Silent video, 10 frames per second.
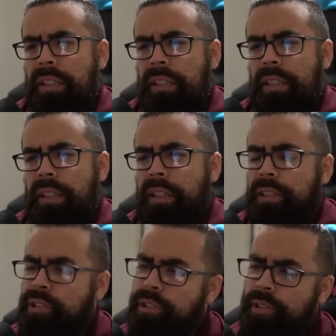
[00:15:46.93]

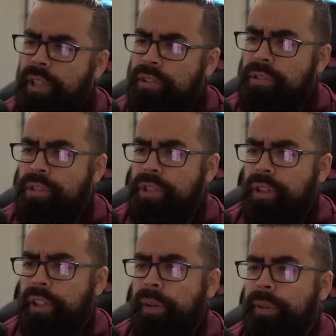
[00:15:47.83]
Not too sure
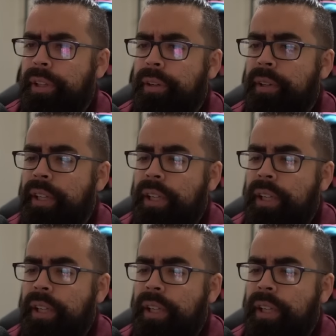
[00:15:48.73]
on that one, though.